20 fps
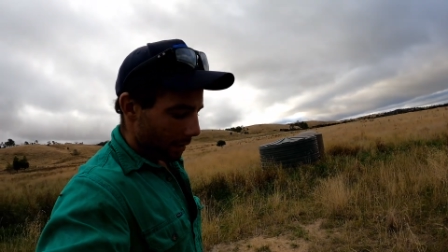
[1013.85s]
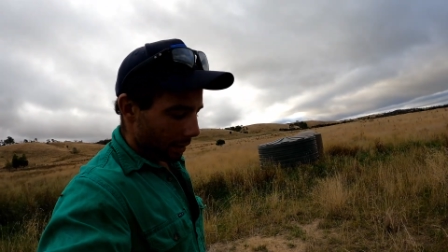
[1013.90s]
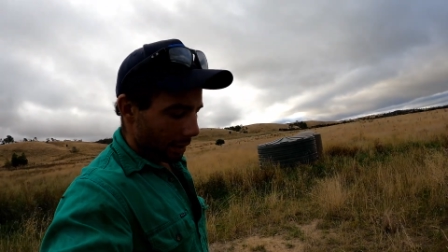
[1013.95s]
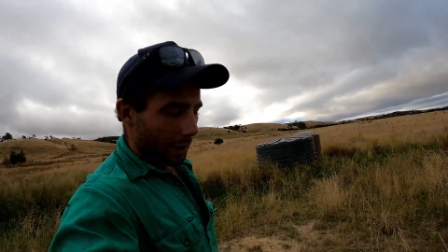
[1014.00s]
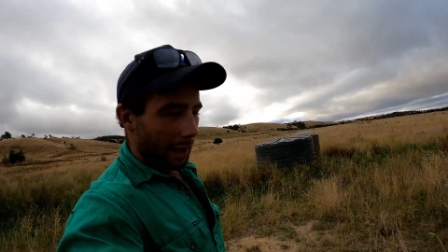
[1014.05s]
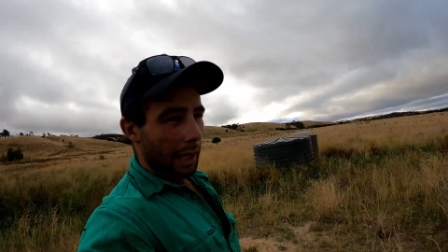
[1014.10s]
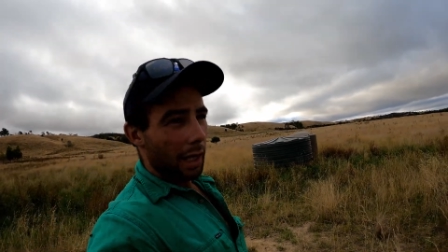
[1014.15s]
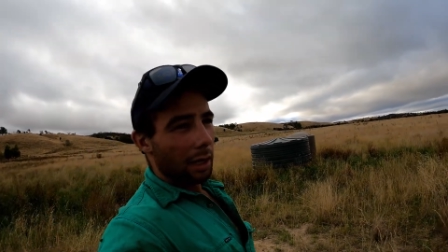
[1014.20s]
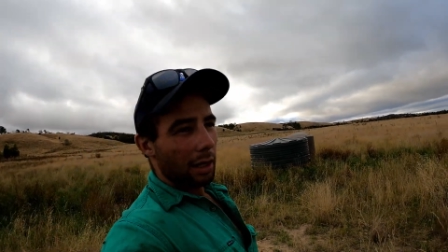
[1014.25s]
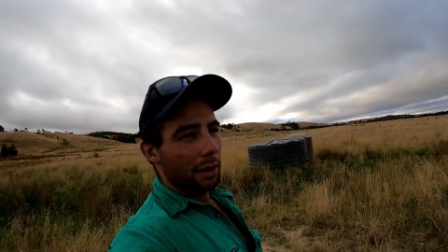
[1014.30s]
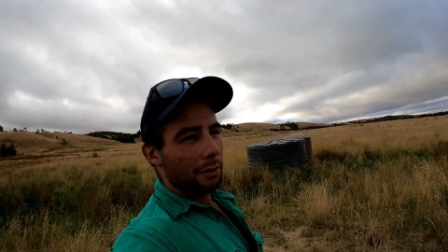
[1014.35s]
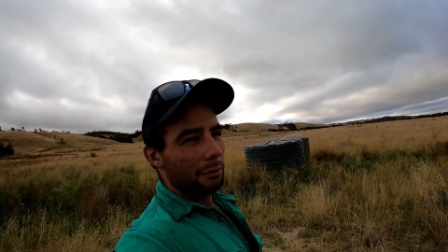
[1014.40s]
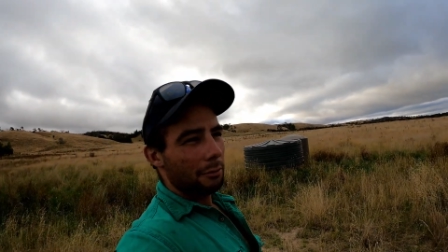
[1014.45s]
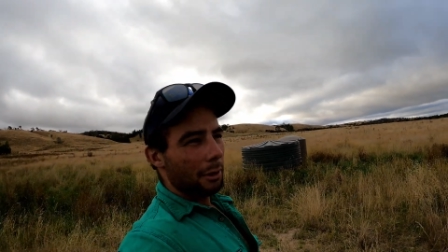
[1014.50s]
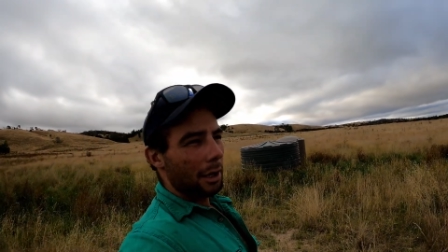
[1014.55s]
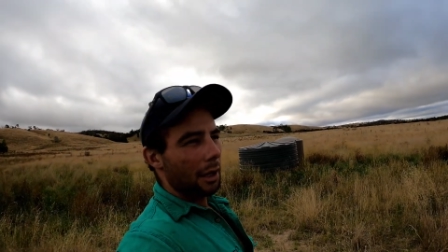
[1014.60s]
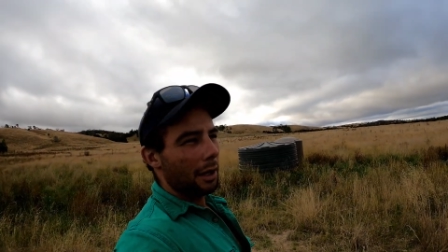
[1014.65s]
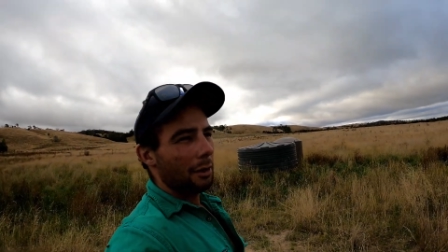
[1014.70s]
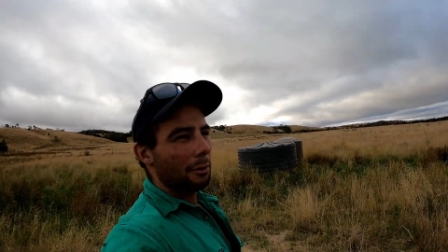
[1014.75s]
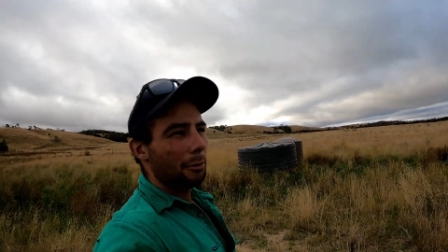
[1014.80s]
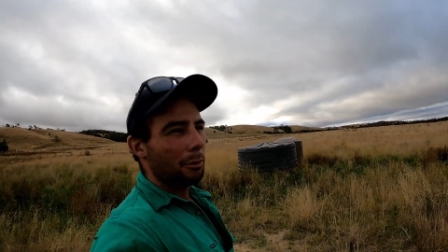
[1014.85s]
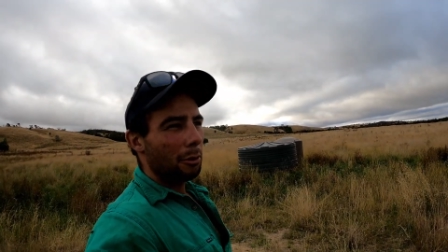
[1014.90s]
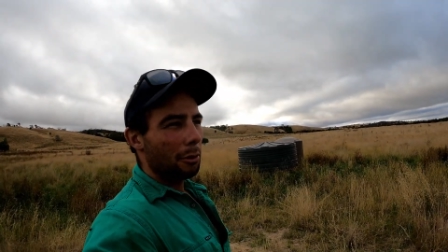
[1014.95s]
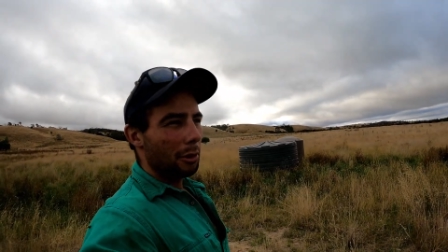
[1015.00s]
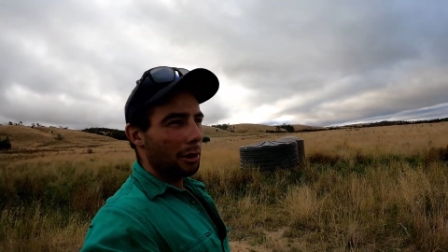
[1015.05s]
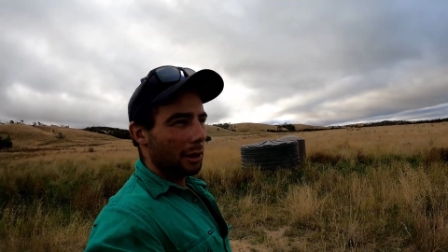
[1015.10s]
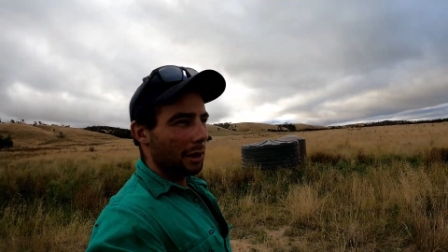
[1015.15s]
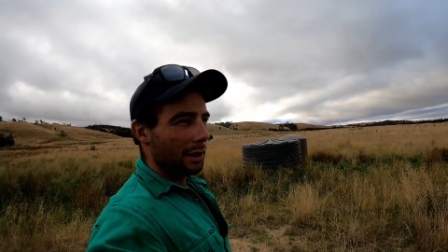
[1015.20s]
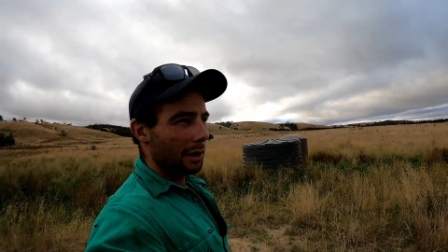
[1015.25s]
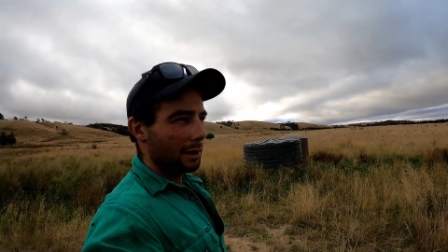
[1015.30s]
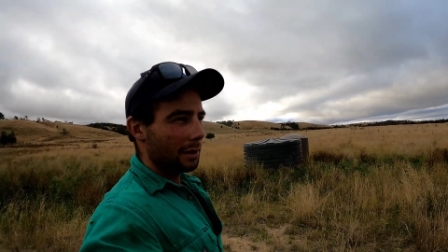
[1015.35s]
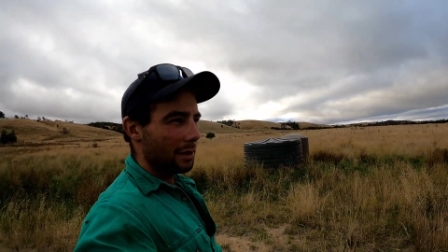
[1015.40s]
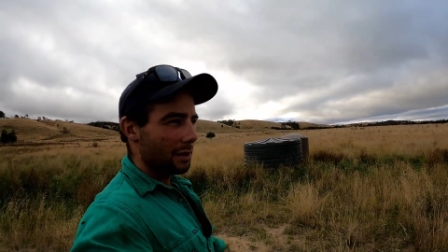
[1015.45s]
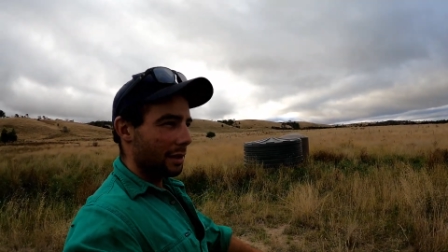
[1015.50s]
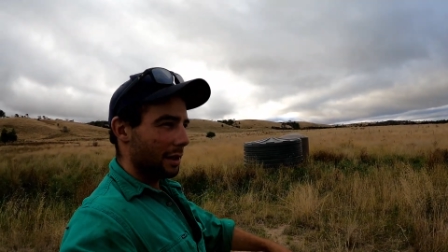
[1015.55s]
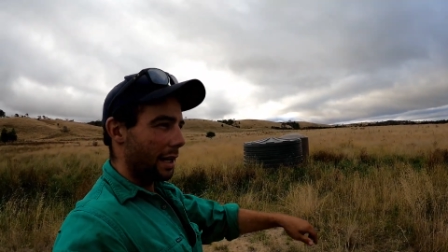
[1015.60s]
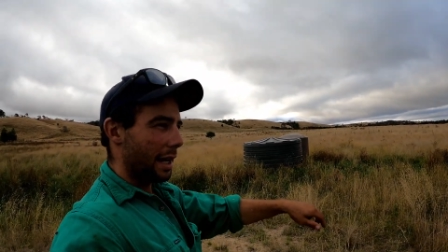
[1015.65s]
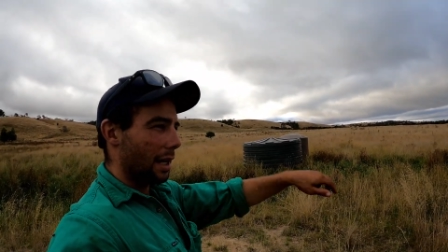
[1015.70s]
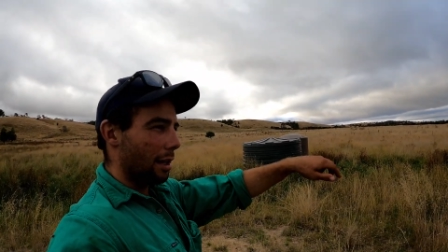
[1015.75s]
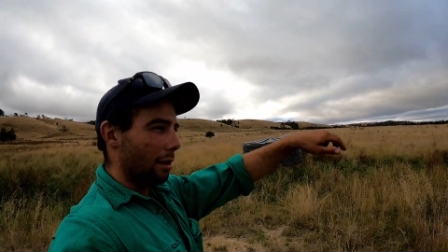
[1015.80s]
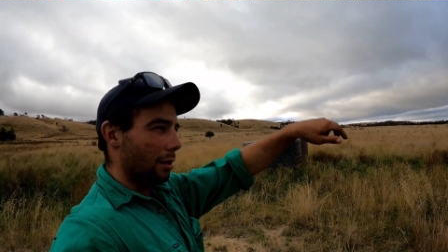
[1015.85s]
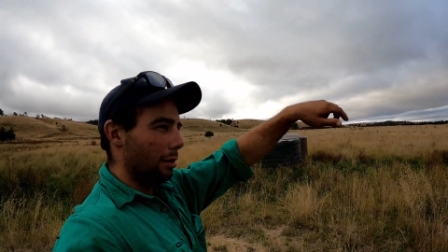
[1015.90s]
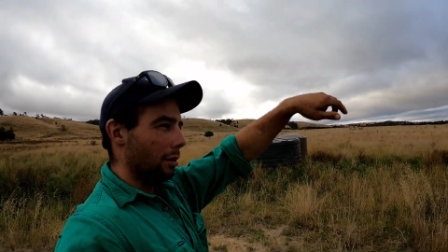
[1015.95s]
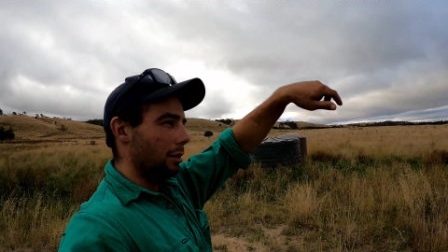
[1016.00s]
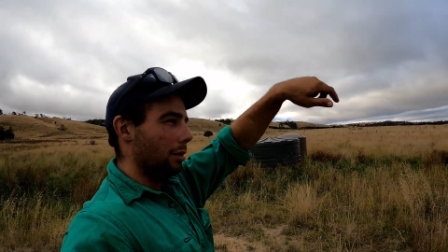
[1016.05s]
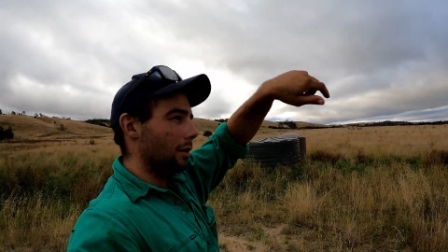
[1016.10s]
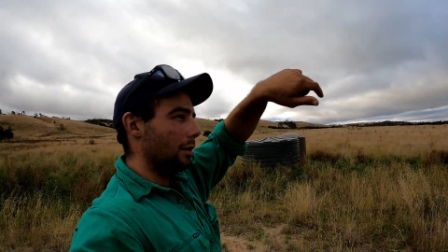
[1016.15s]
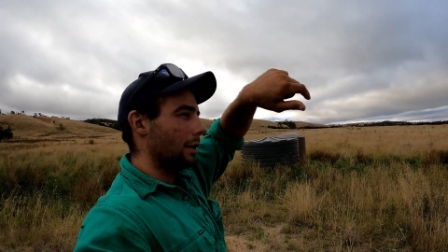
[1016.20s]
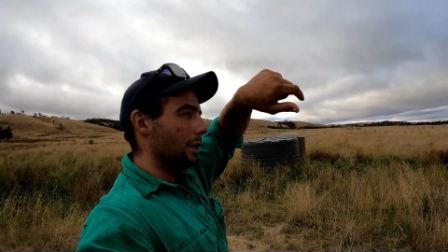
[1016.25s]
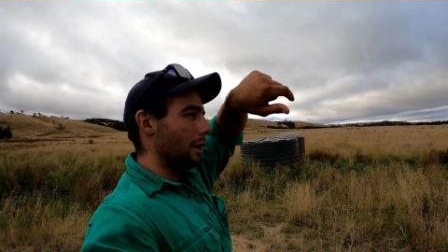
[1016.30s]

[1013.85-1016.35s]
the cattle haven't run out of water, because cattle,